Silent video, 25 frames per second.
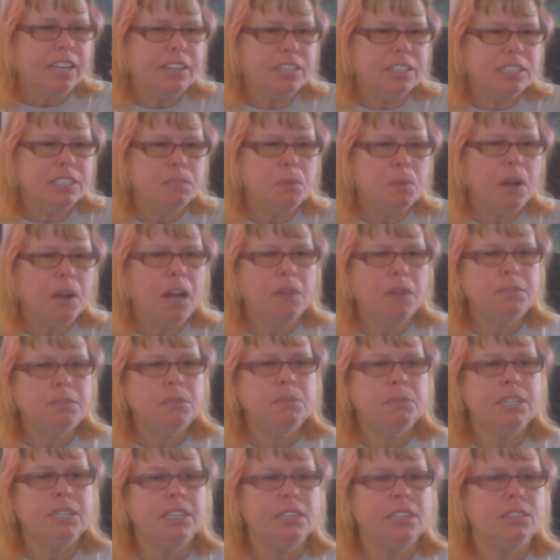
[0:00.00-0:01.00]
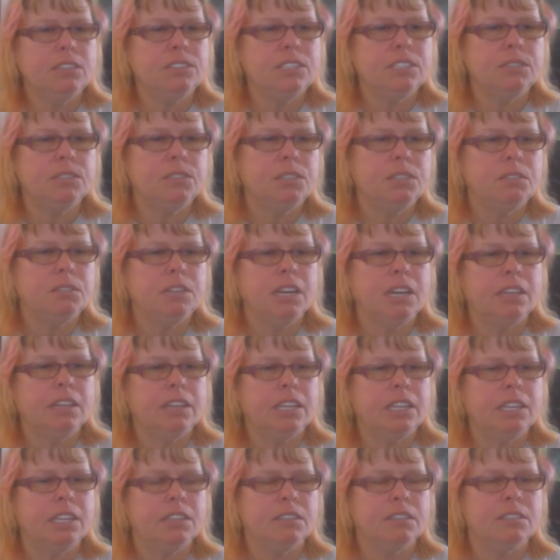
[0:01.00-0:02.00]
there's probably those of you
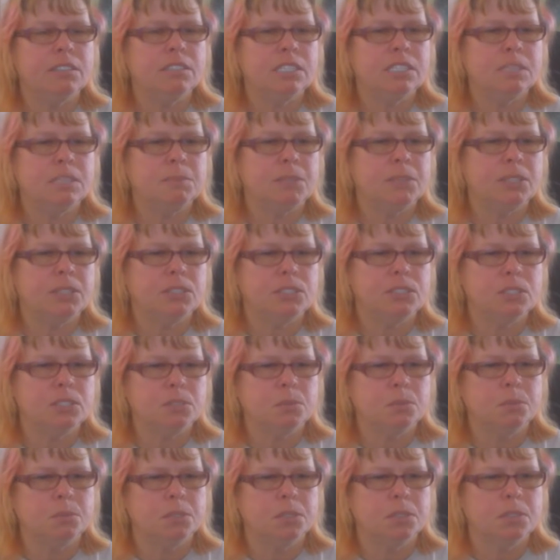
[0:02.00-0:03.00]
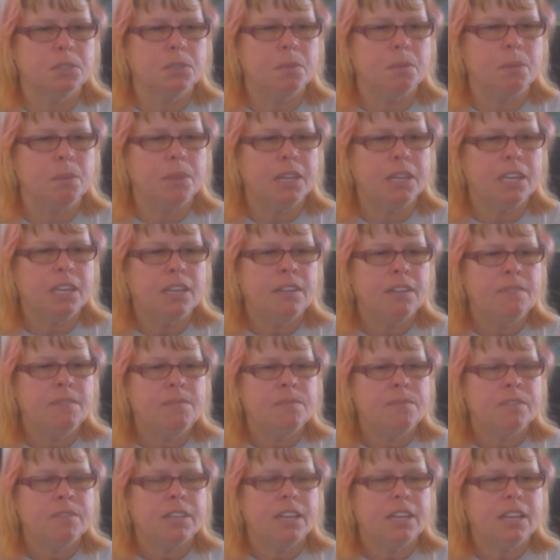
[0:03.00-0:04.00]
out there in the spiritual world
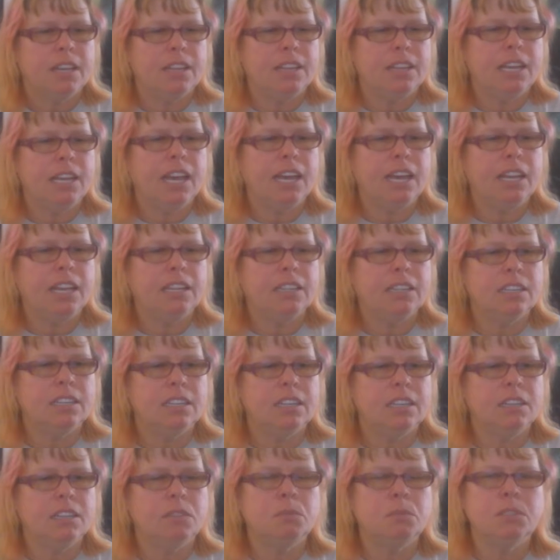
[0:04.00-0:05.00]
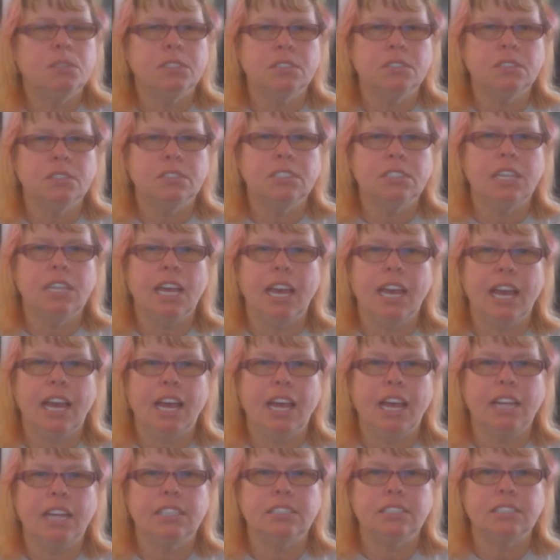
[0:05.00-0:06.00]
that will look
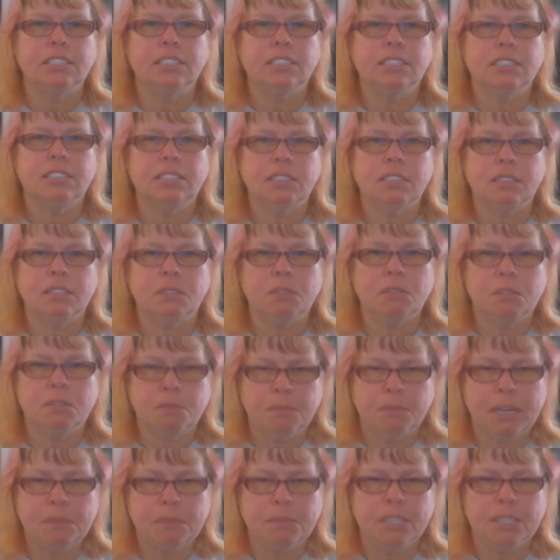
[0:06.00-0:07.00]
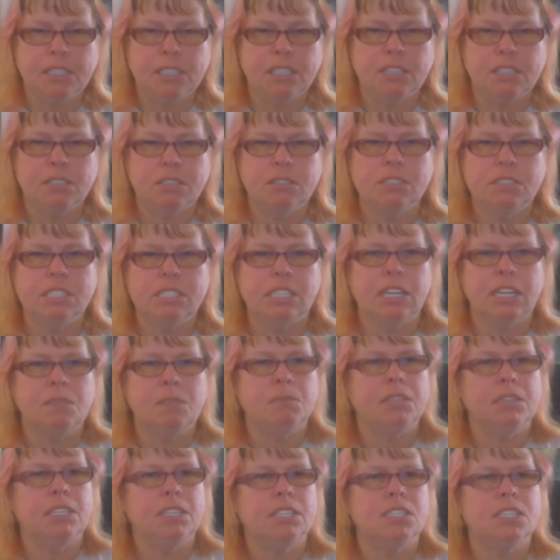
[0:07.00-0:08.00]
at my political
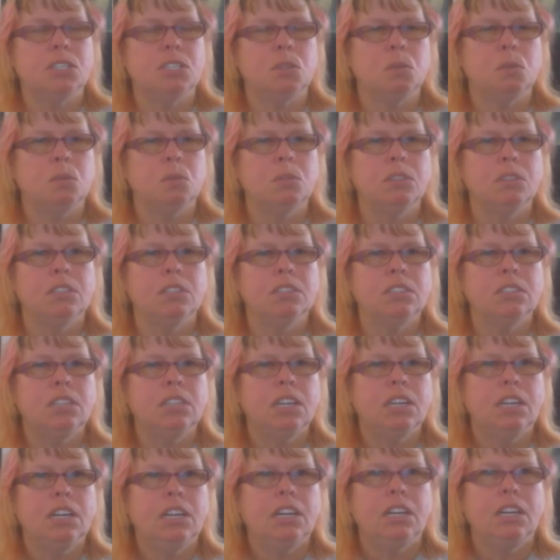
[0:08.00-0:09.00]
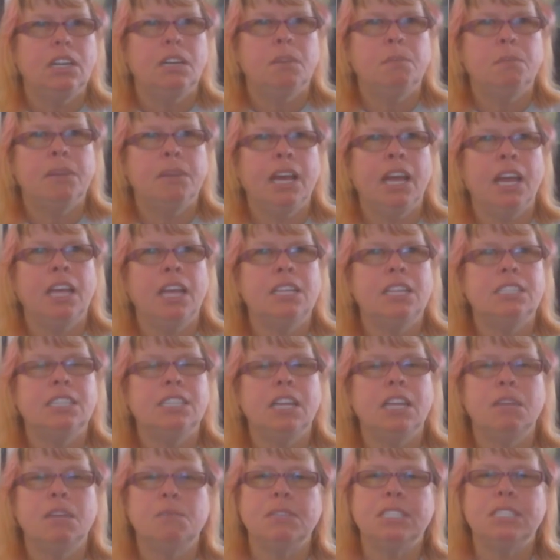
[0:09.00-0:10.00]
statements or my
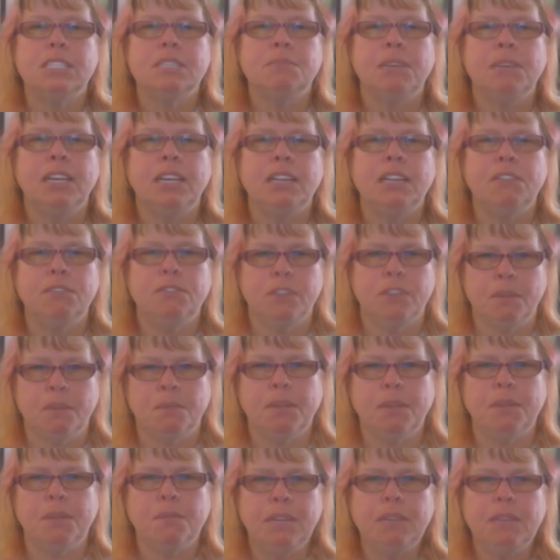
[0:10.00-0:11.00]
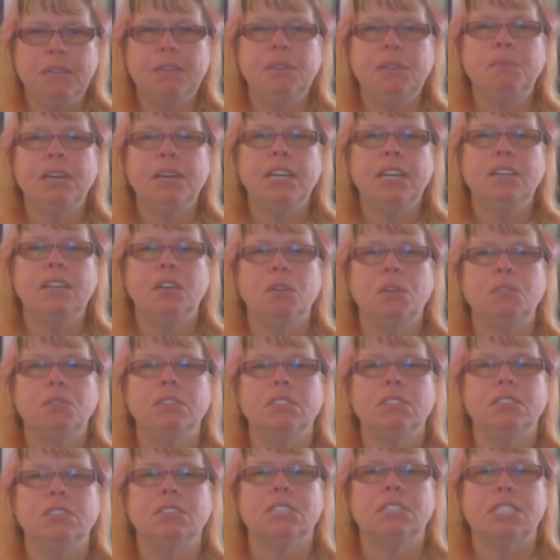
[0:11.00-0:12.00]
statements made from maybe my
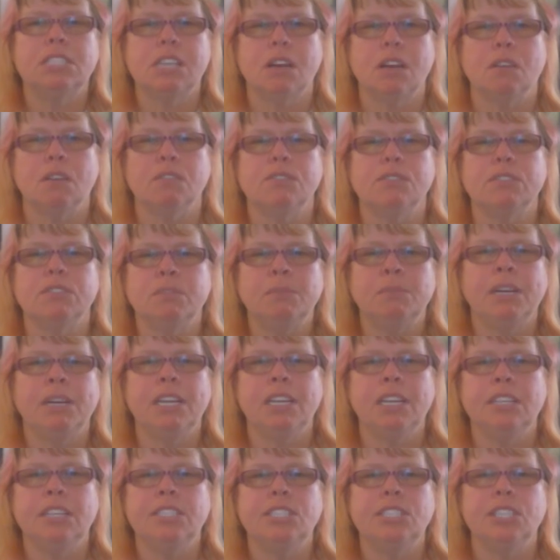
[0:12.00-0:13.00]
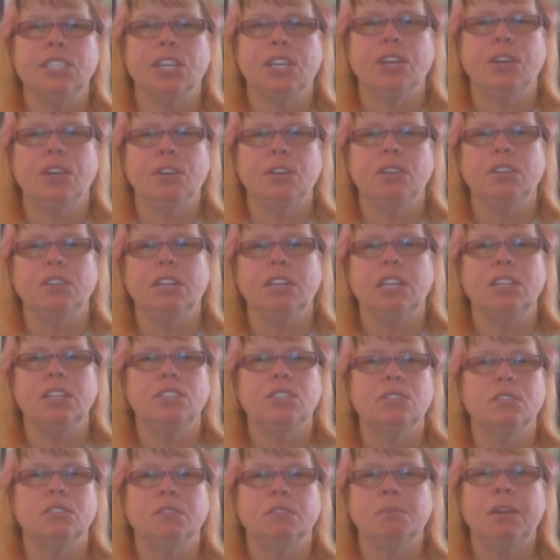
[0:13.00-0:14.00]
lower selves or my
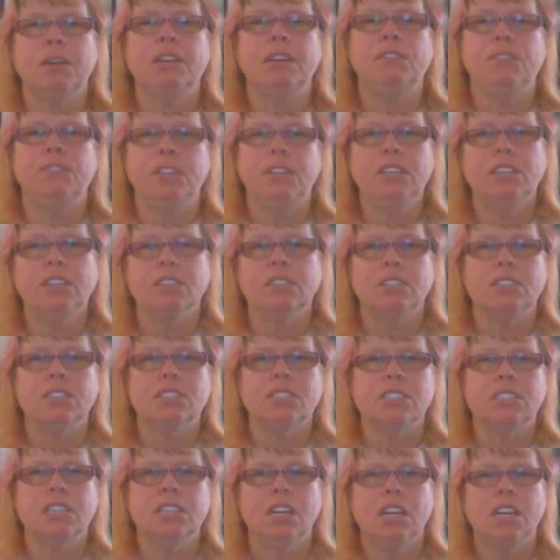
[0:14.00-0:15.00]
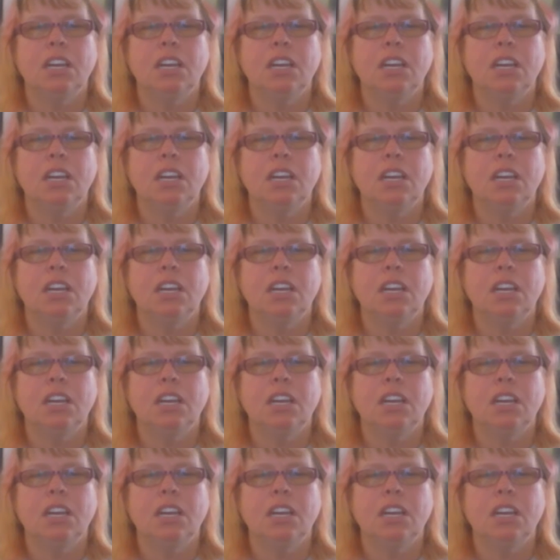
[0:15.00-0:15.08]
insecurities or my fears.